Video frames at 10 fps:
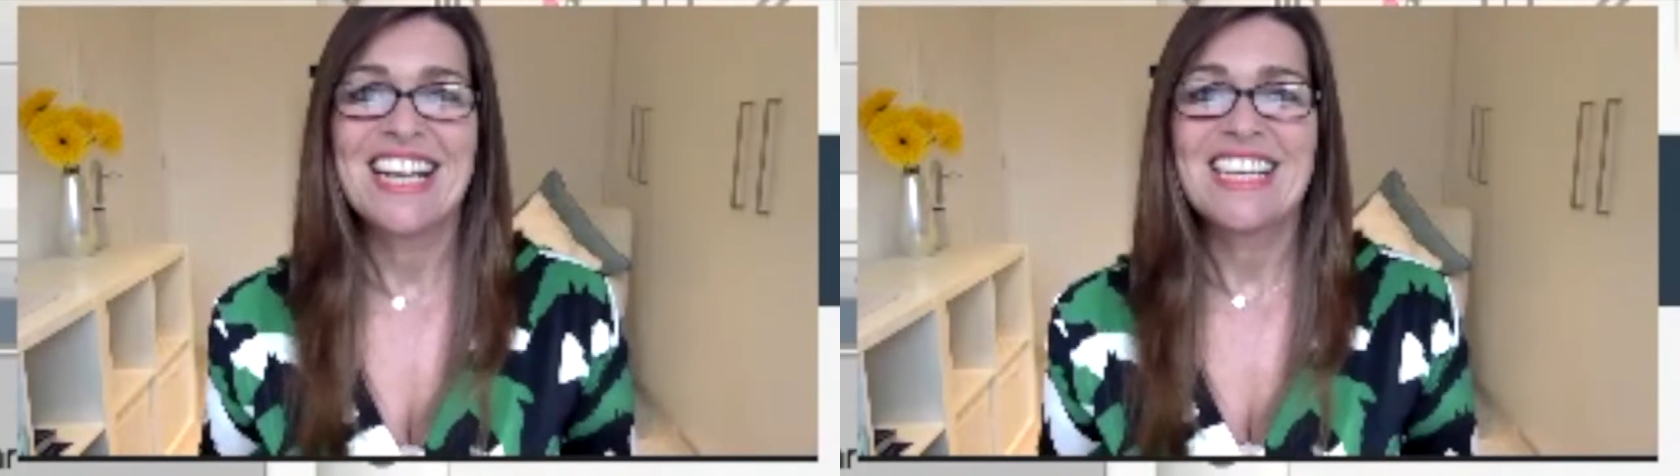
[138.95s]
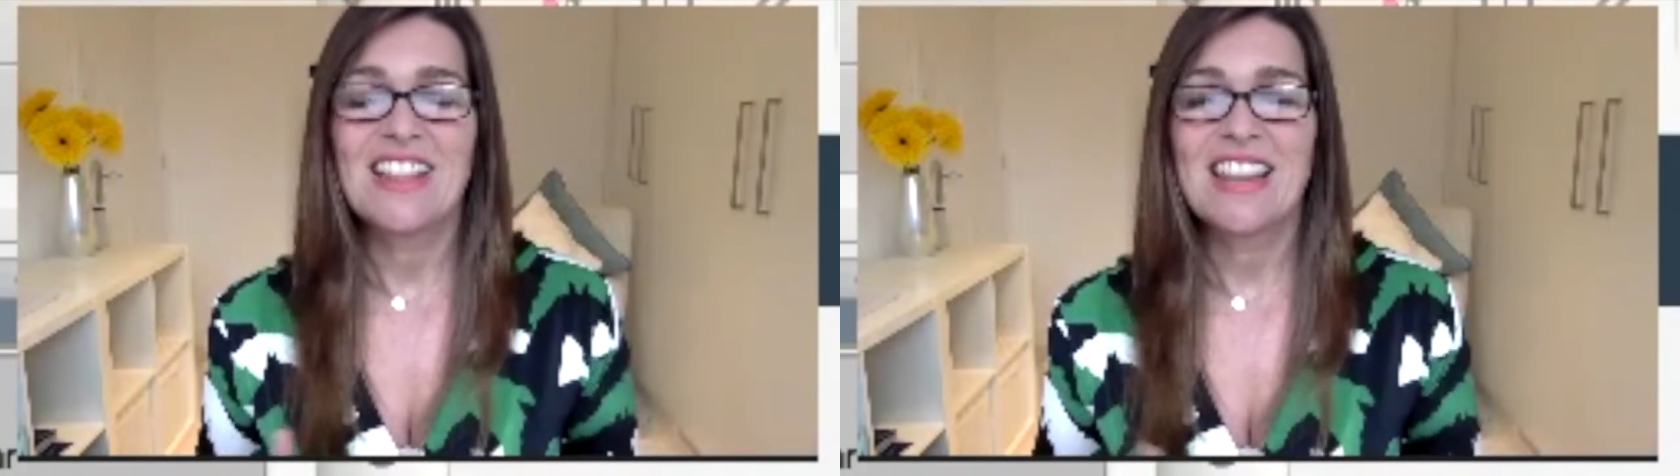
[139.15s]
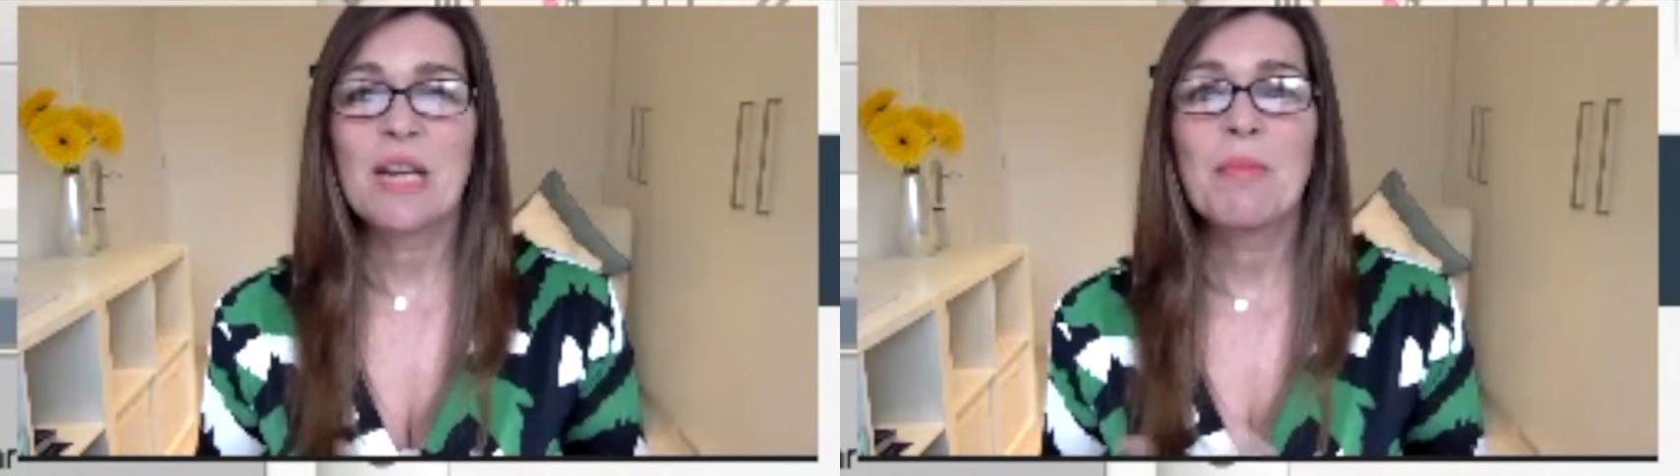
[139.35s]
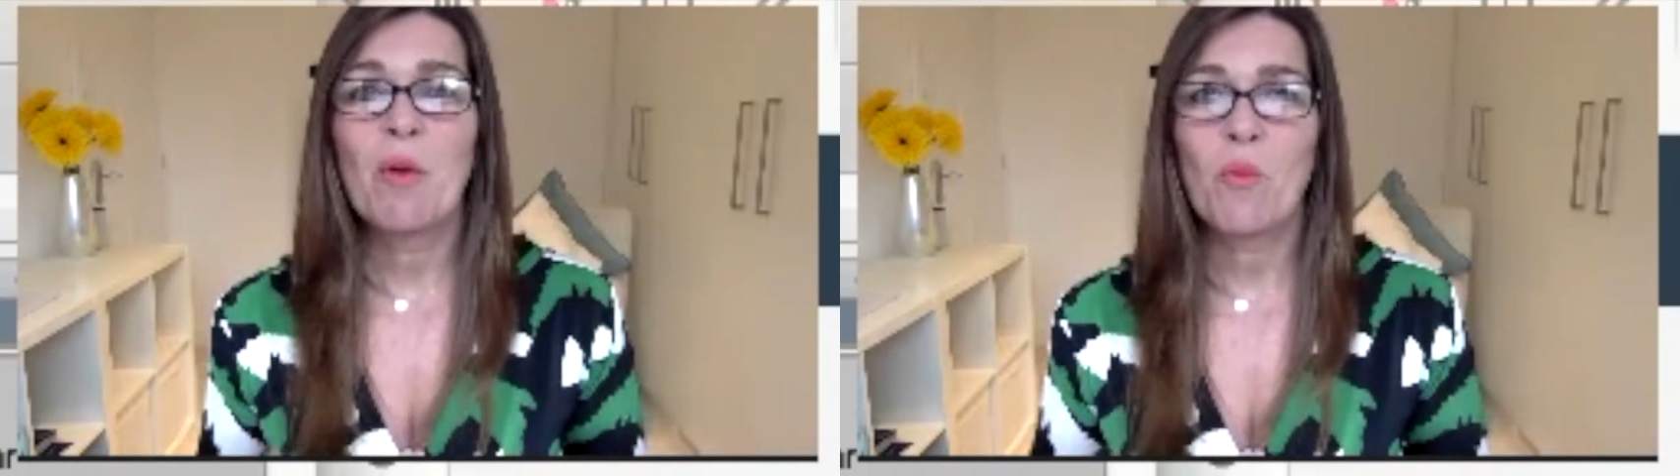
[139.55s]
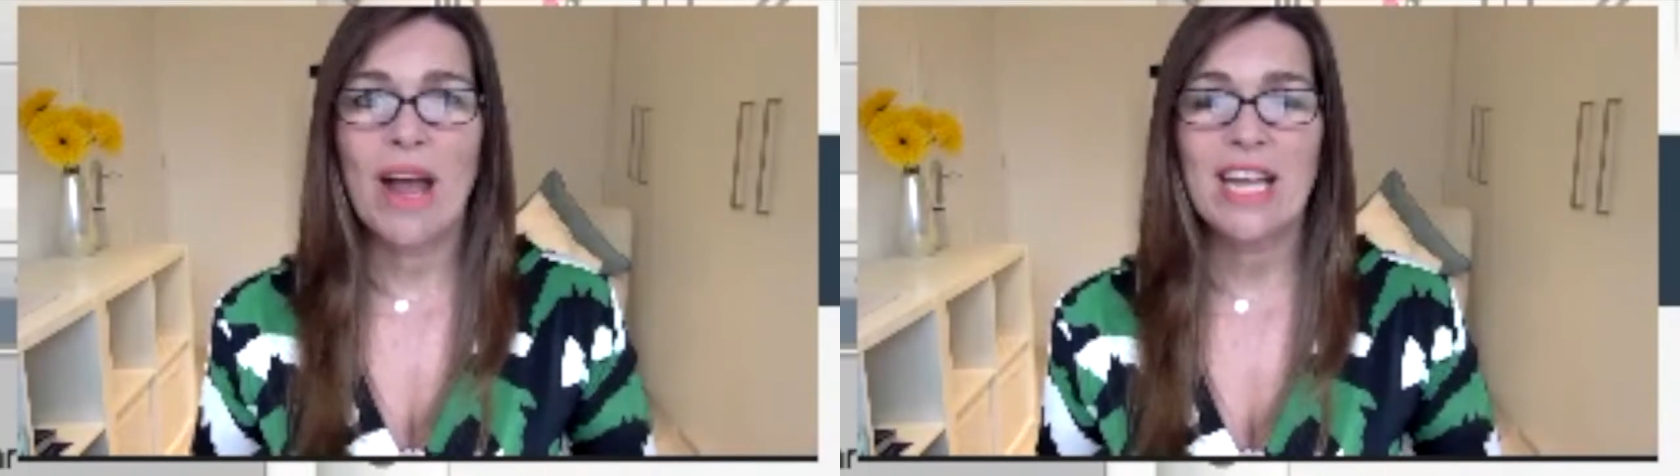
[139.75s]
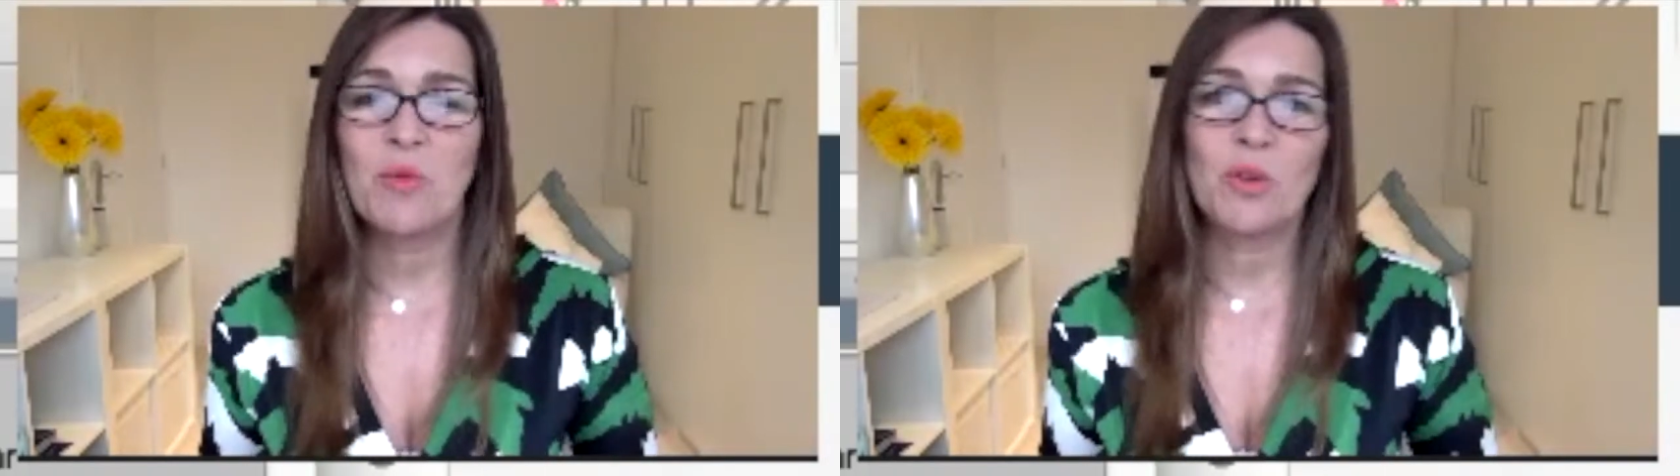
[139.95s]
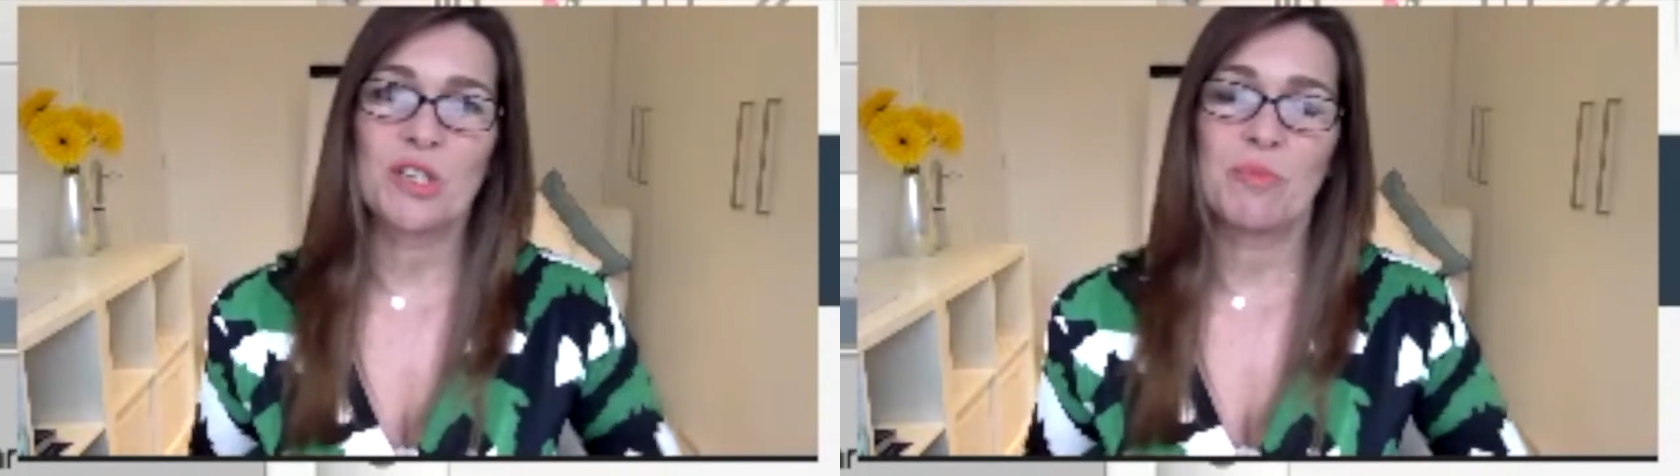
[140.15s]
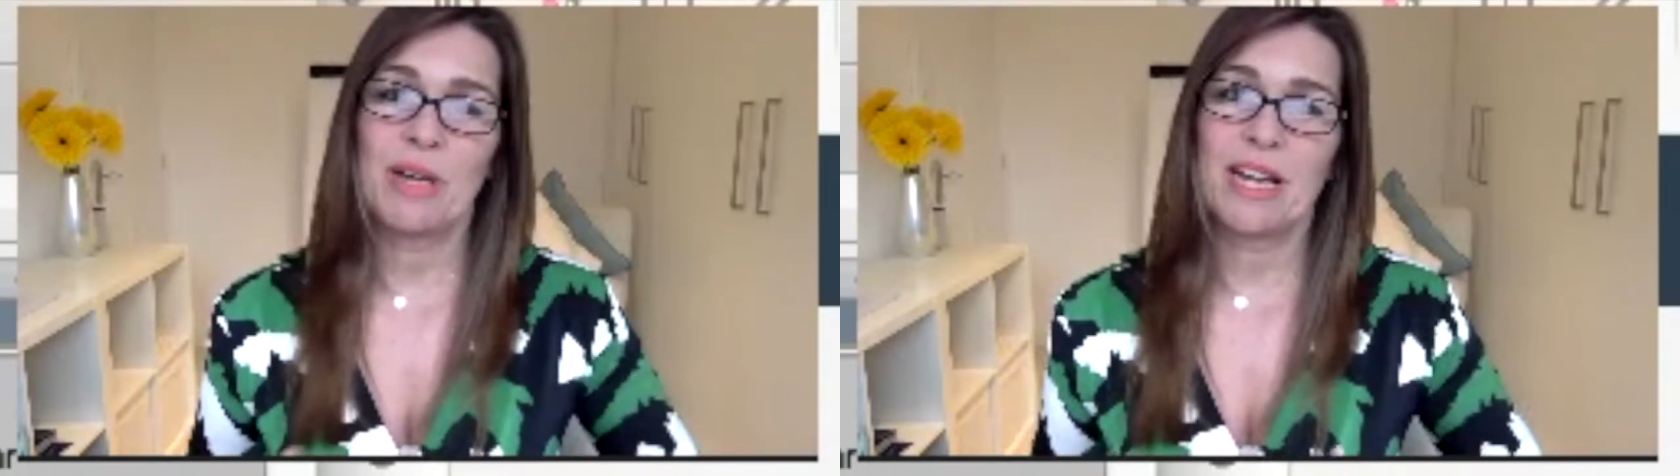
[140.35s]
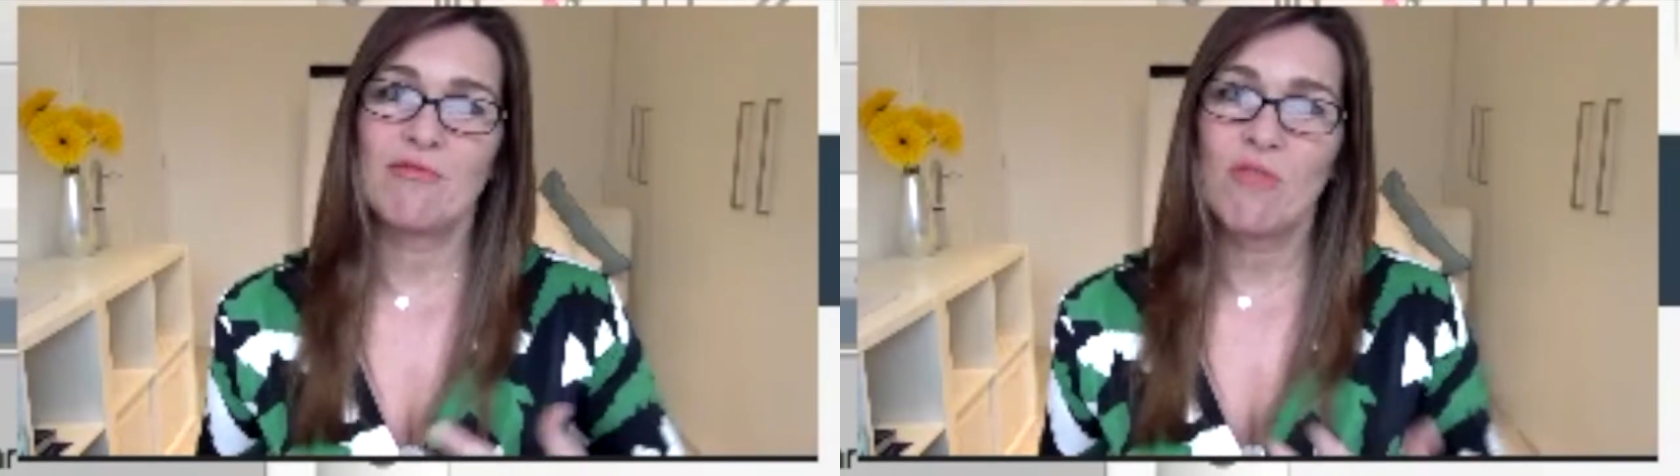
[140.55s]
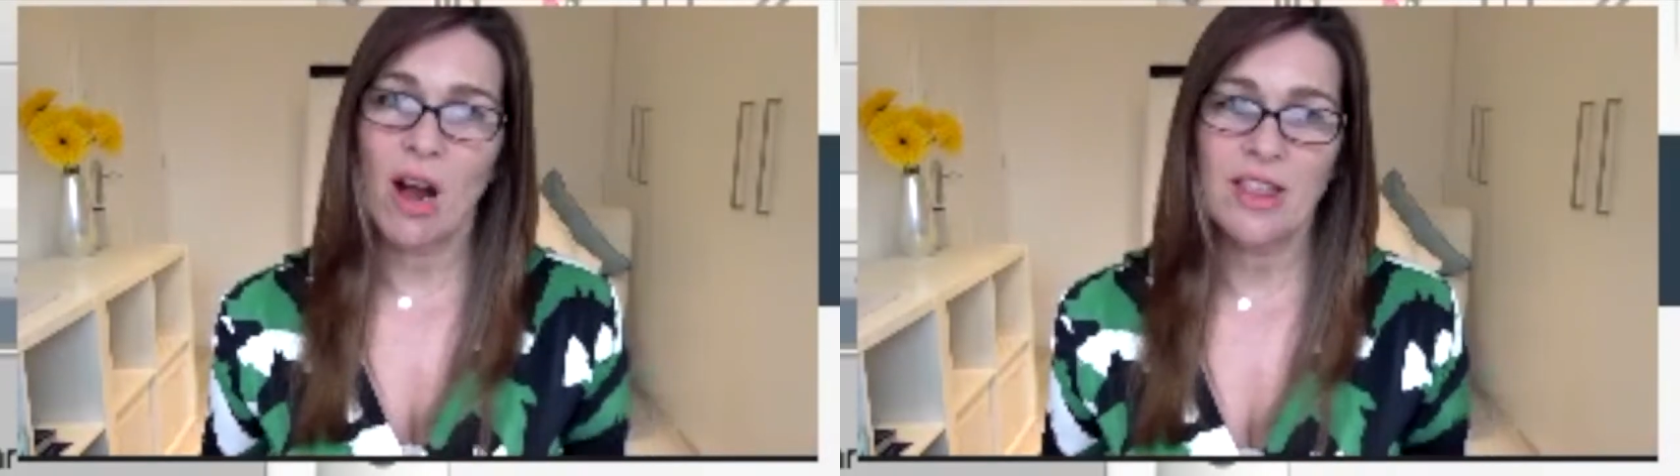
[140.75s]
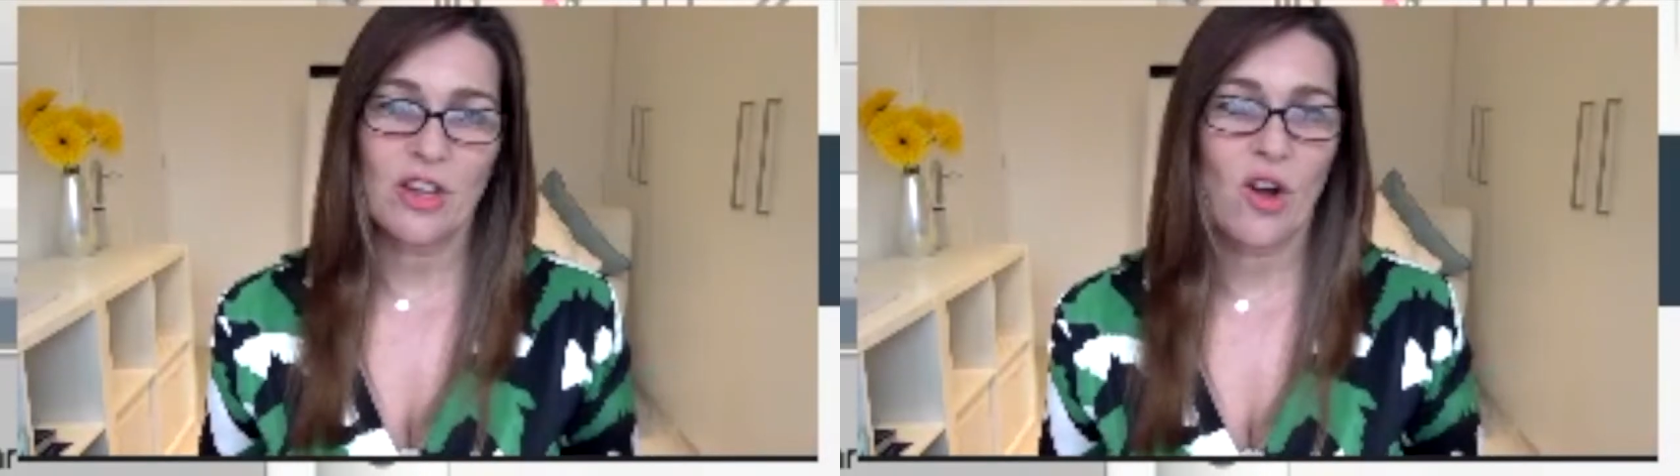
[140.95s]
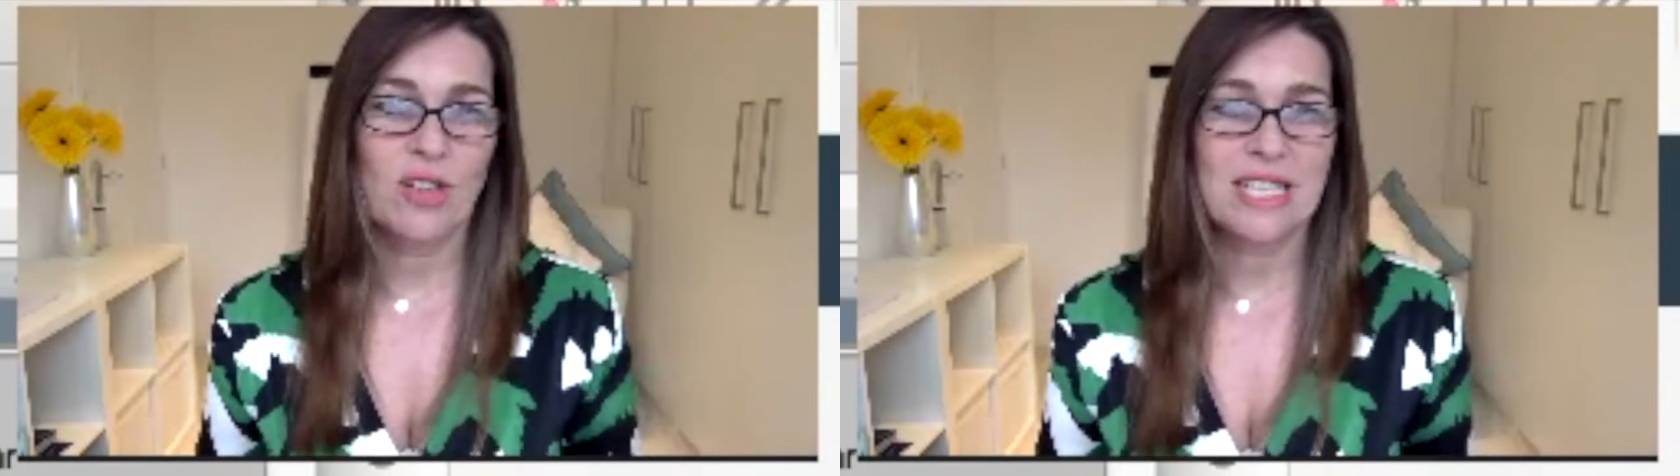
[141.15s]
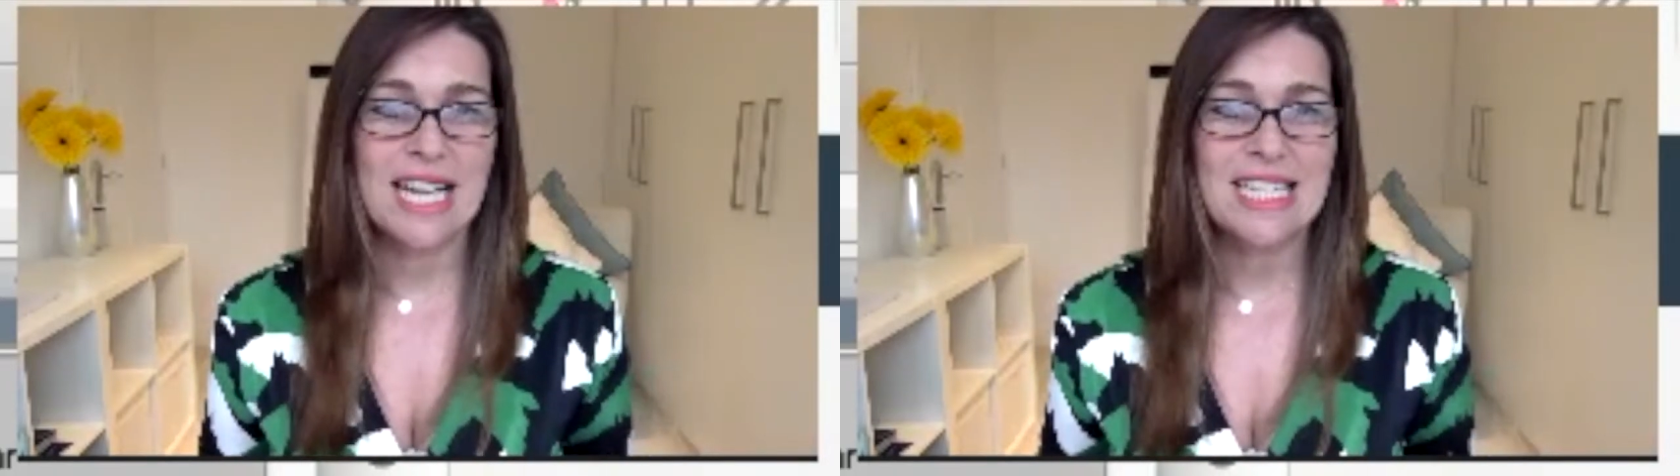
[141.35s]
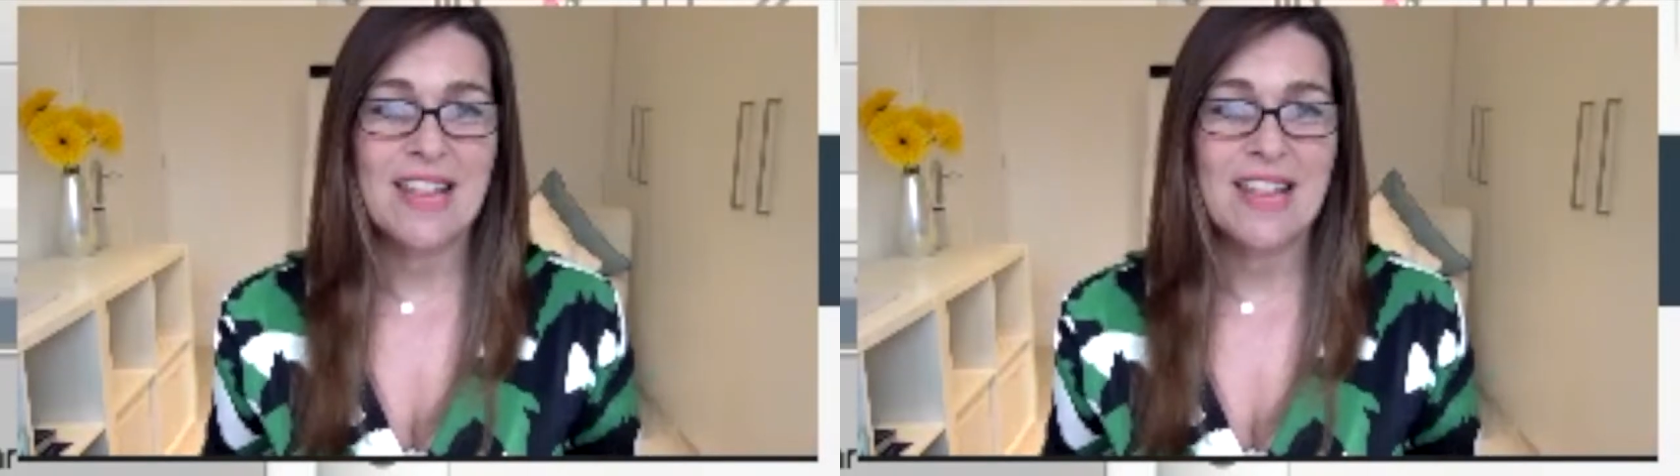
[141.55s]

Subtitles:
So think about where you want to be, write the content,